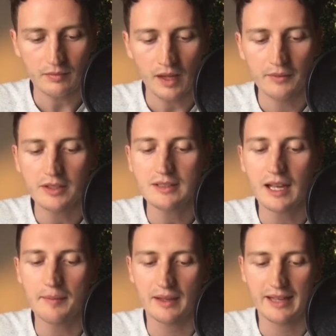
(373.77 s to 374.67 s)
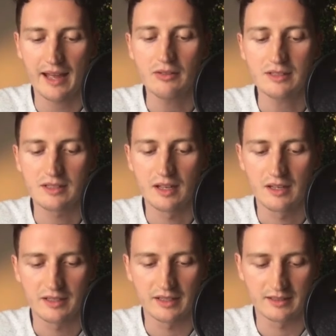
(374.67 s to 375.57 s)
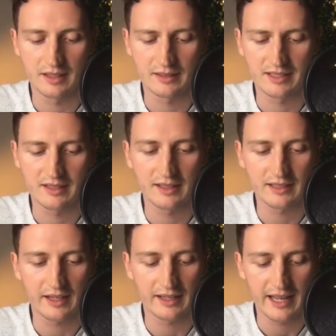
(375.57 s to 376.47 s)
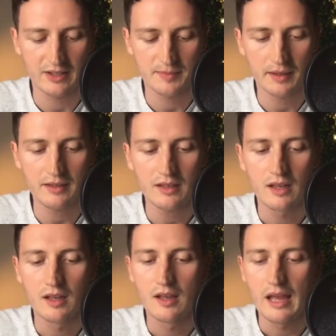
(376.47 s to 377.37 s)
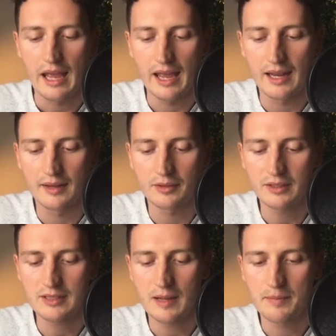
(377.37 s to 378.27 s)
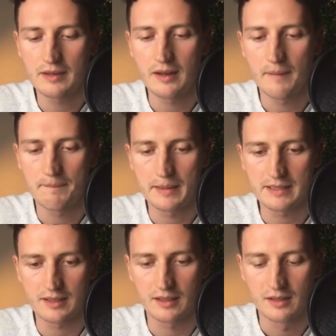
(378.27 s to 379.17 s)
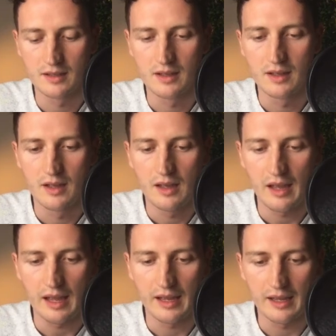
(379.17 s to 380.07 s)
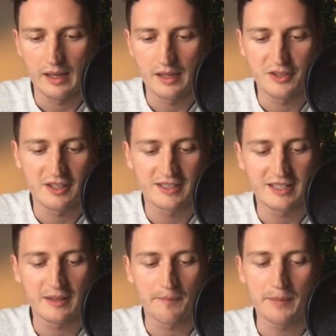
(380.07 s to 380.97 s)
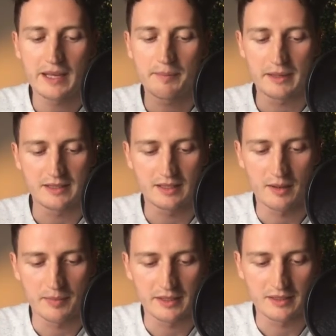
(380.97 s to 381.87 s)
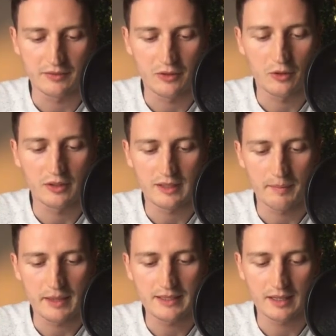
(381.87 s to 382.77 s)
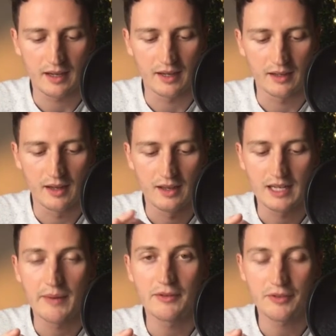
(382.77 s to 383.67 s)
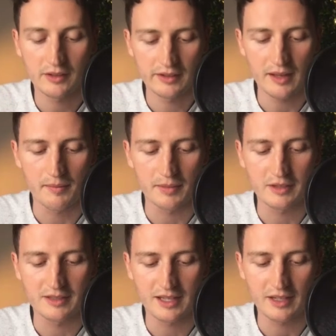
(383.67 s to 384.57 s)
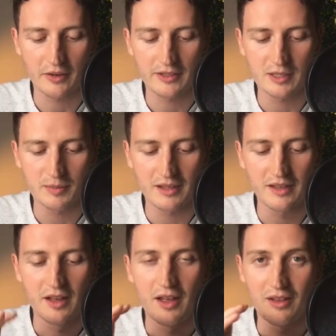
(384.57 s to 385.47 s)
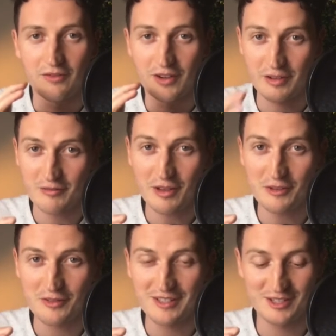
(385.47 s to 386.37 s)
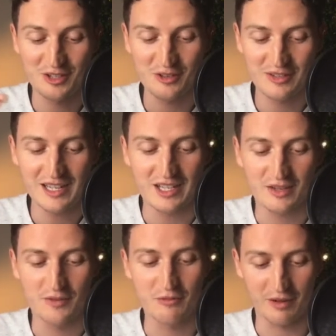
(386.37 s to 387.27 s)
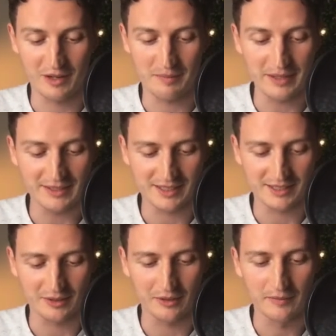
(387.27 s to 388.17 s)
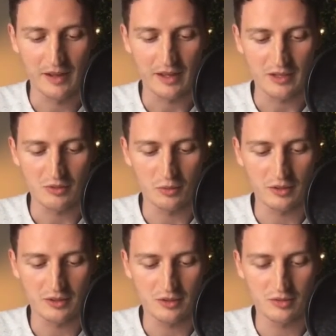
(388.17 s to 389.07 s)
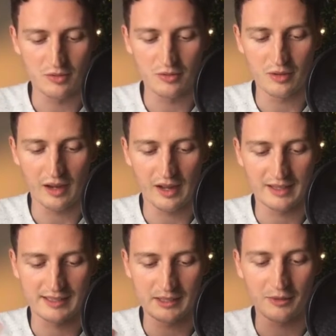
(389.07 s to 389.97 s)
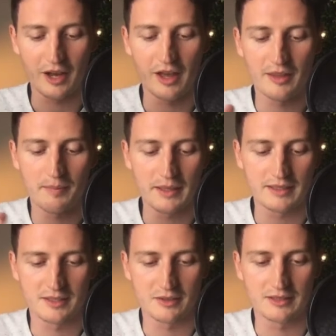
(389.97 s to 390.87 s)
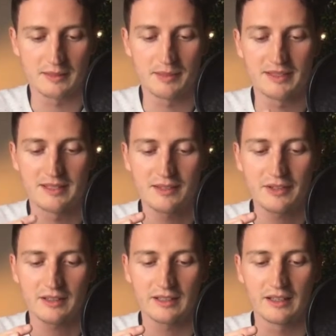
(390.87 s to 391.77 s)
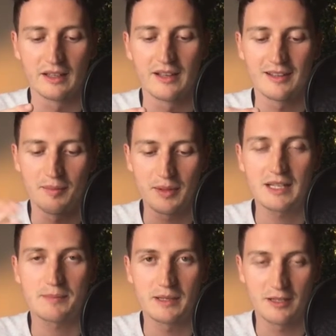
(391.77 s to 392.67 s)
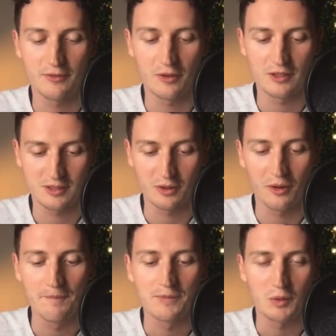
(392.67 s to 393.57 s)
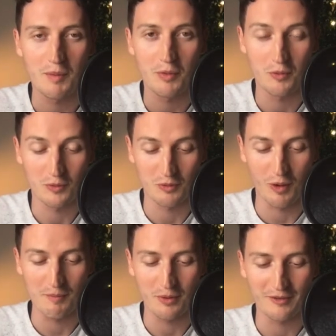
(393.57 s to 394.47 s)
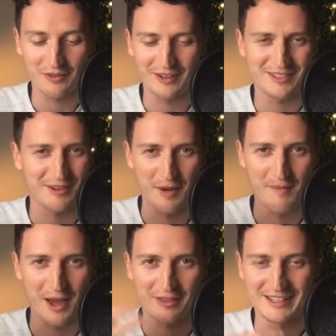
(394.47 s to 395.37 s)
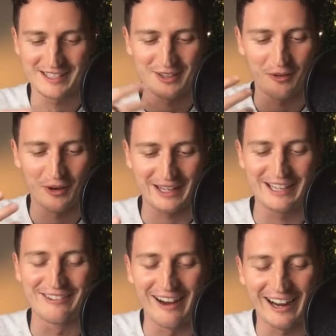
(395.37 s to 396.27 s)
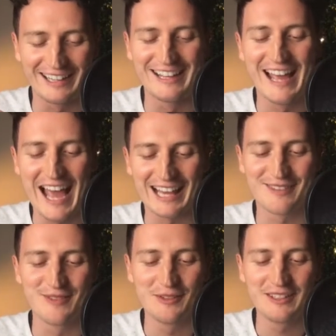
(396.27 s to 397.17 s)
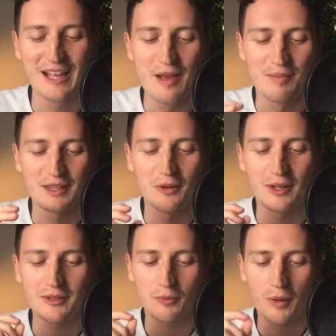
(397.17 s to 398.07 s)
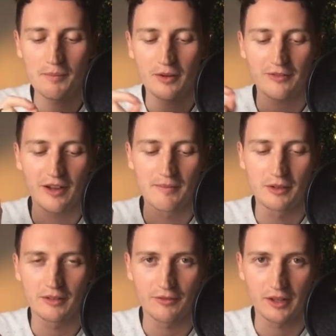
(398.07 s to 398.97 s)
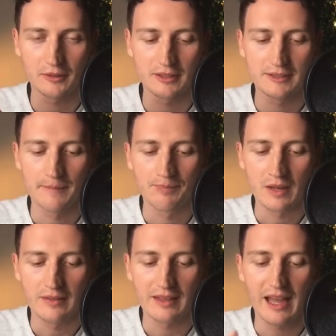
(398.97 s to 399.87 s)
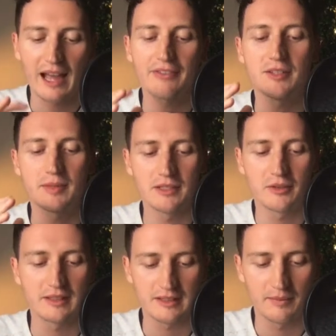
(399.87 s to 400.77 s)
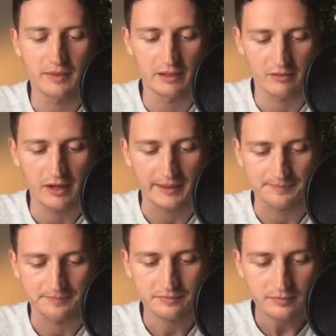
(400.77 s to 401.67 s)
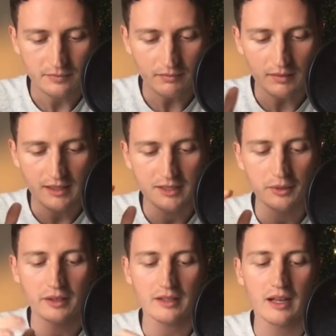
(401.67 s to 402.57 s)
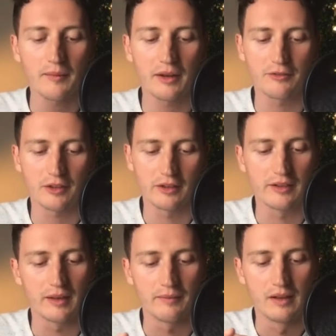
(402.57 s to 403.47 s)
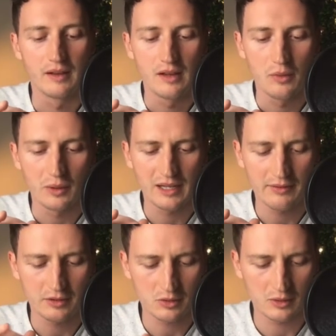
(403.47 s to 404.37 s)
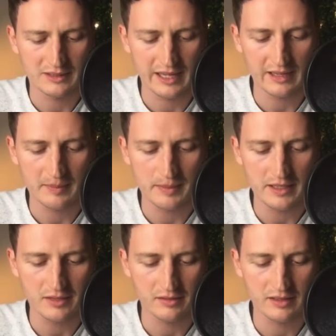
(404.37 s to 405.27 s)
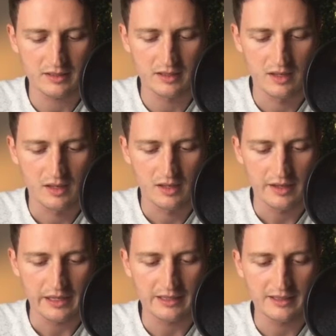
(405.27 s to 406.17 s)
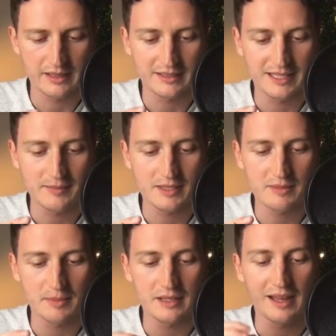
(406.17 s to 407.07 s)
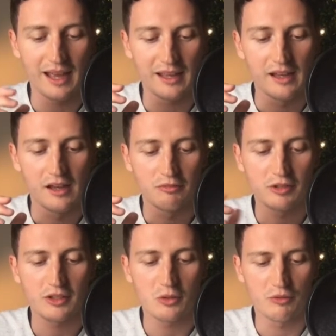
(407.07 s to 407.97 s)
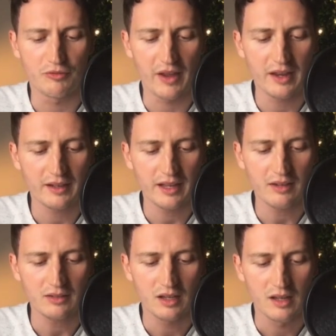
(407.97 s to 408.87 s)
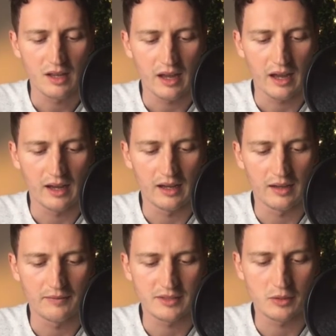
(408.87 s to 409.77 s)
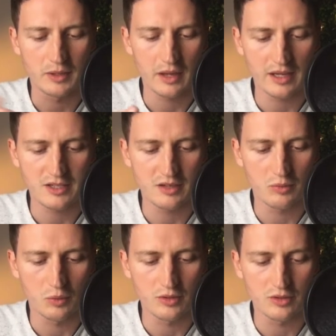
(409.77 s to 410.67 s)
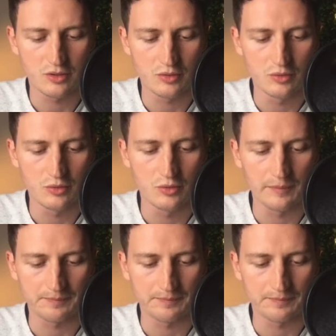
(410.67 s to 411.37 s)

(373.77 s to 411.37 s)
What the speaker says: I'm going to type accounts. So you can see I just click that accounts button, and I'm going to type in pizza. And you can see the big pizza companies, of course, are Pizza Hut. Come and follow them, because they're going to be very relevant to your niche. If you run a pizza store, you want to see what other pizza stores, specifically the biggest pizza store, with 1.5, sorry, my mouth is not working right at the moment, but the ones with 1.5 million followers, they have to be doing something right. So we're going to come and follow them. We're going to have a look at what Daily Pizza is. You can see it seems to be a really cool fan account. So we actually want to